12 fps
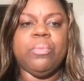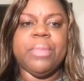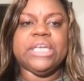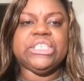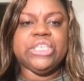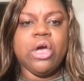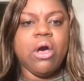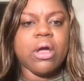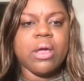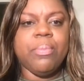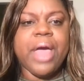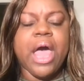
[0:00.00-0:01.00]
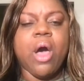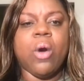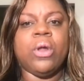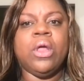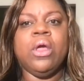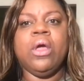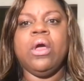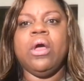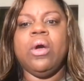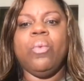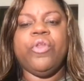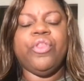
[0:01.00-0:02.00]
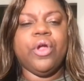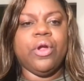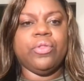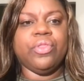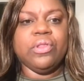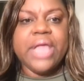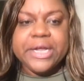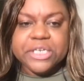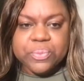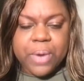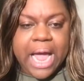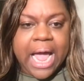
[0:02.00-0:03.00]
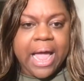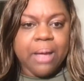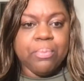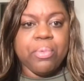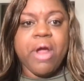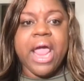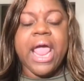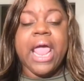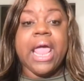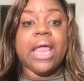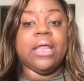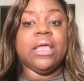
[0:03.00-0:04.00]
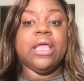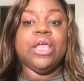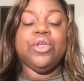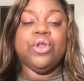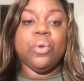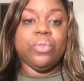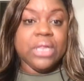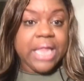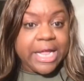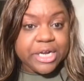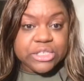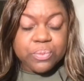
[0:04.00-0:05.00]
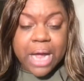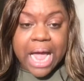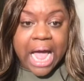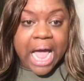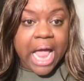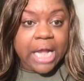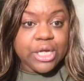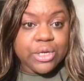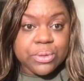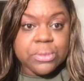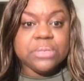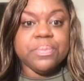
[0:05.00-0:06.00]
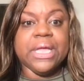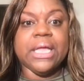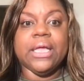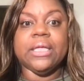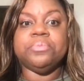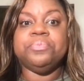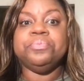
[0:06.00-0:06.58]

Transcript: much talk about whether the Lakers were eyeing Brad, the Lakers were eyeing Kuzma.